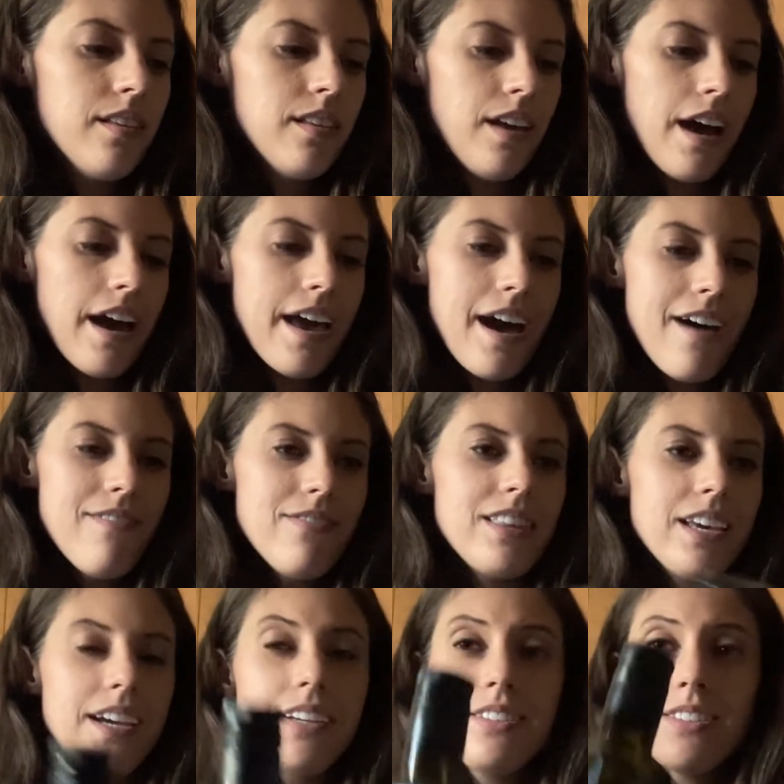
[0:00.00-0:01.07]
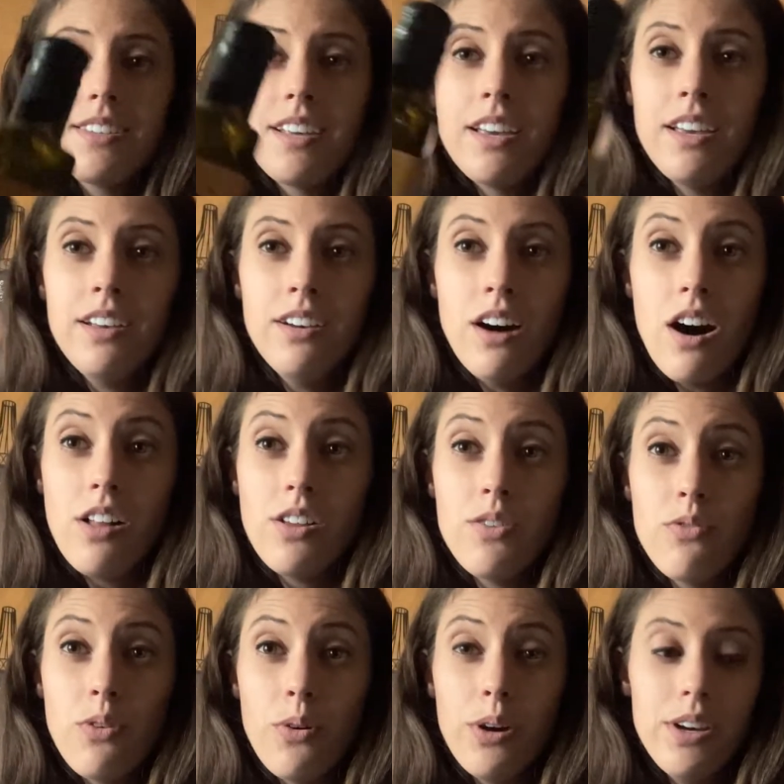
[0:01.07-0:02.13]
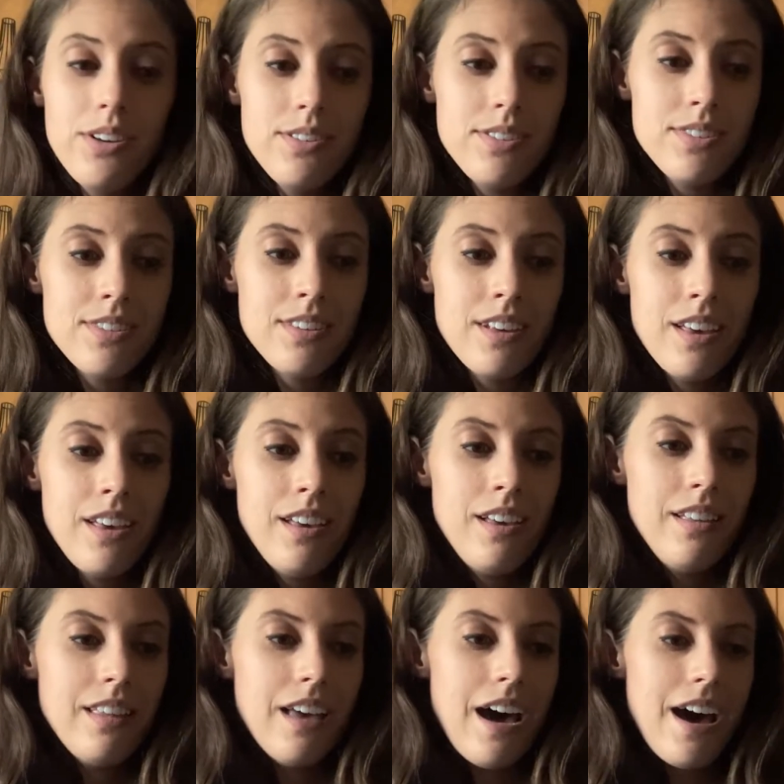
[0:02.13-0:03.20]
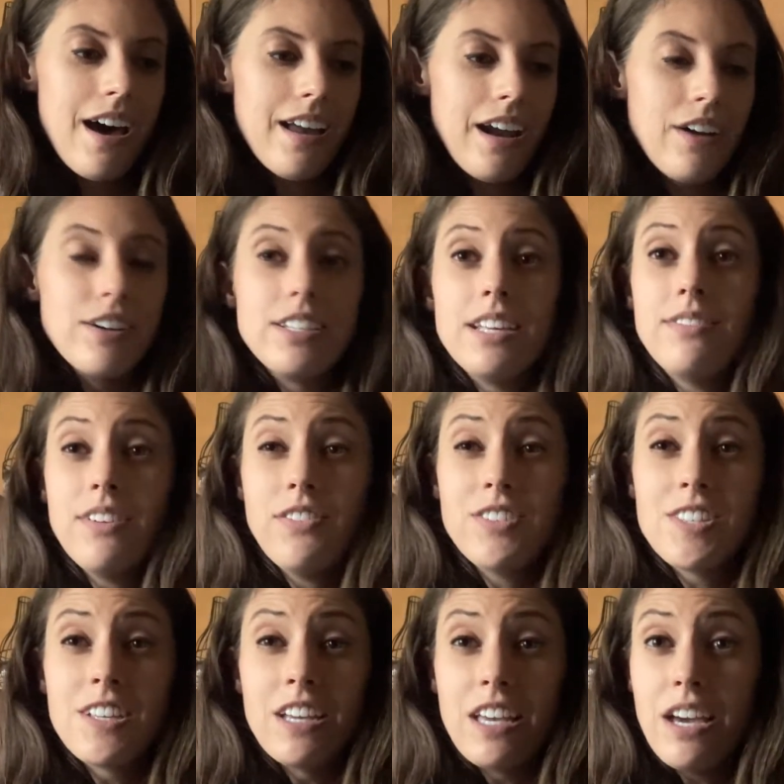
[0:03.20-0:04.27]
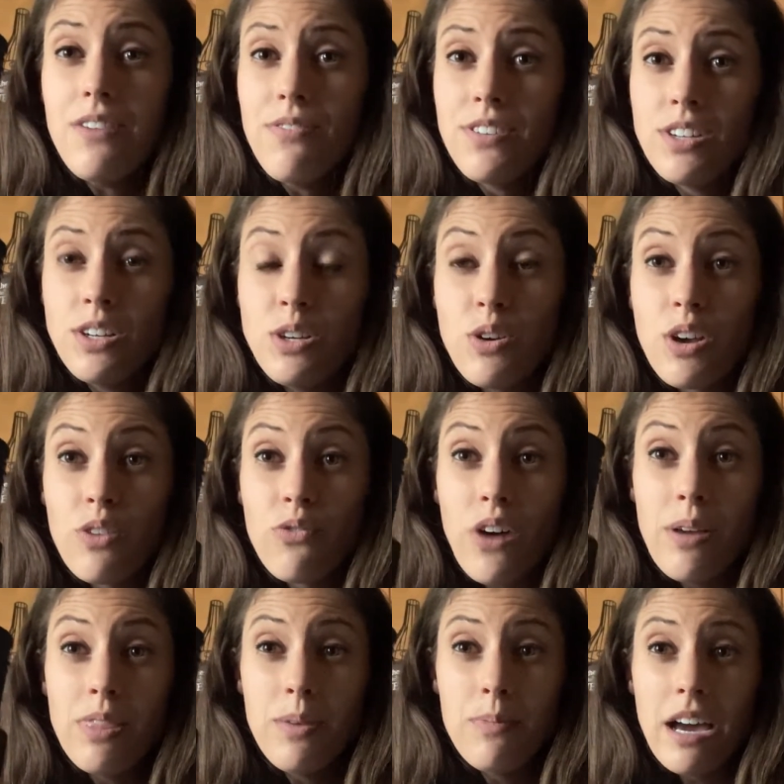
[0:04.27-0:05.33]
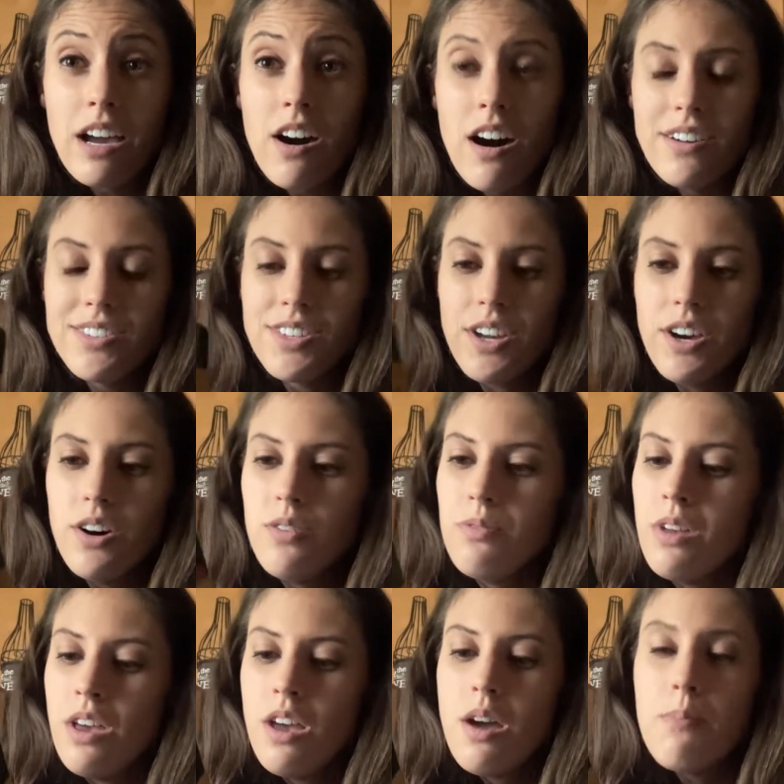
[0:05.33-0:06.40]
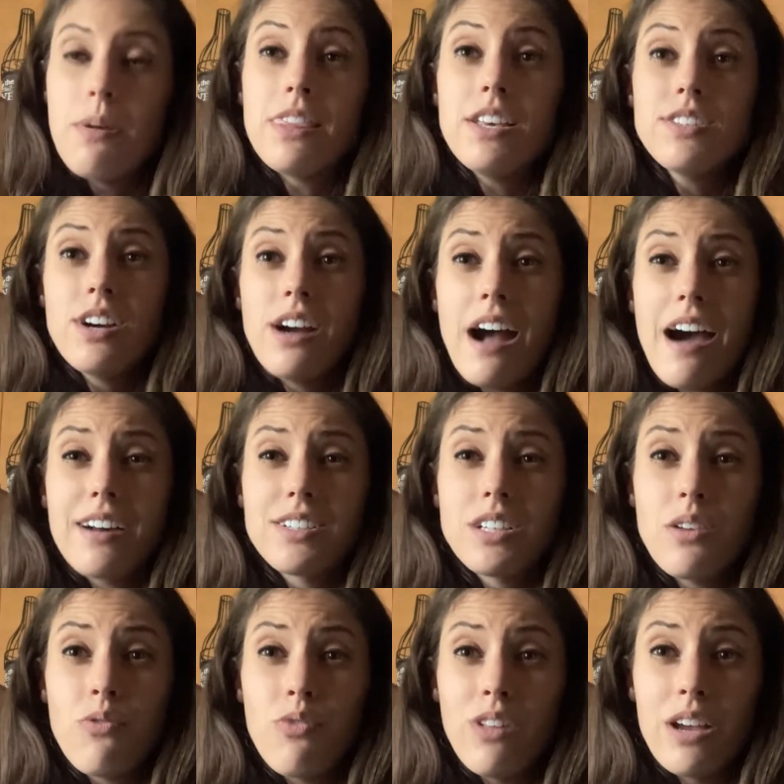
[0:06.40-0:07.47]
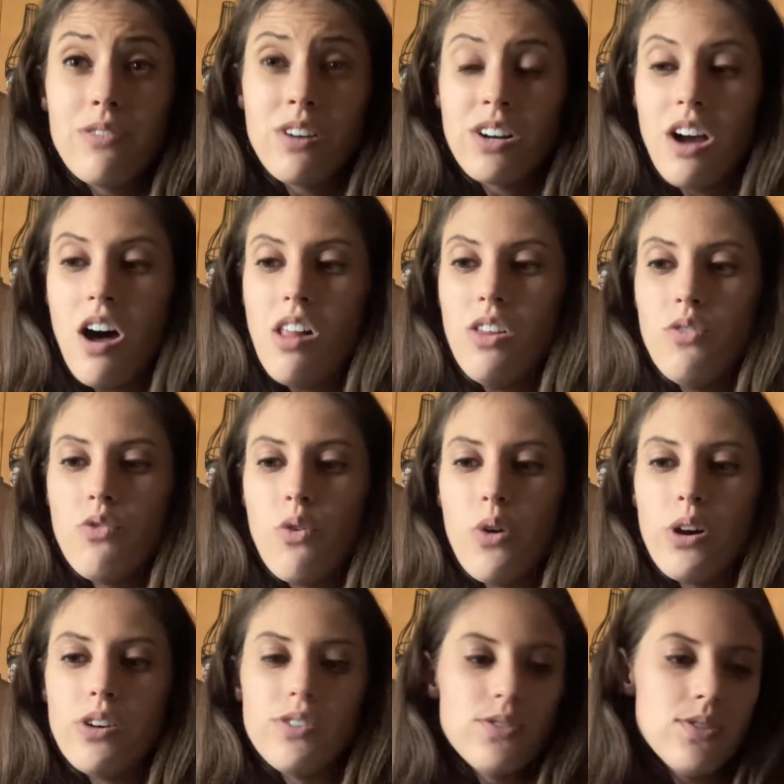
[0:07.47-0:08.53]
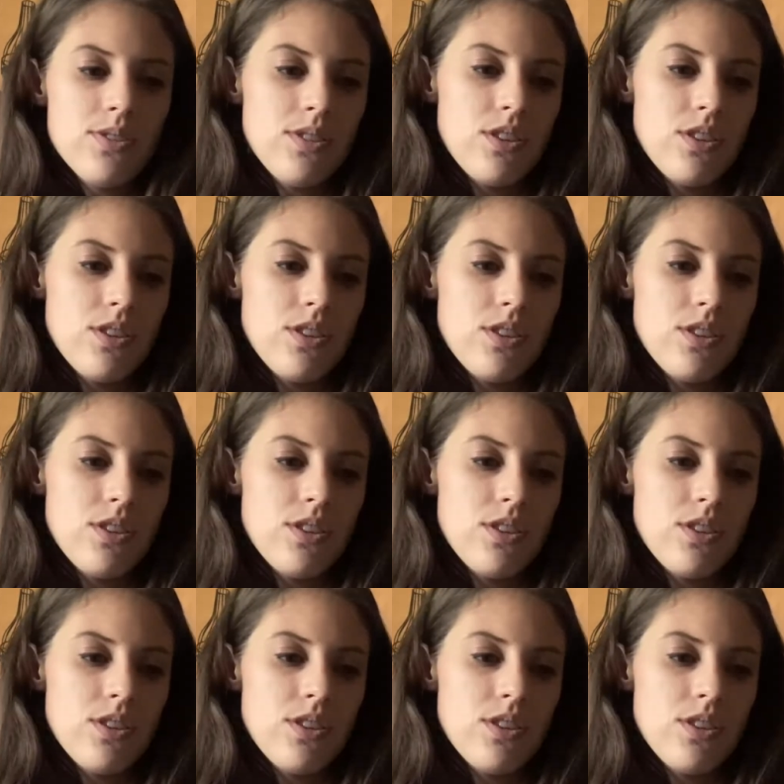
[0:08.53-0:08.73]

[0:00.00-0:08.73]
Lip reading: I have these olive oils that I received as a gift. You can find them at Costco, but these are actually flavored olive oils.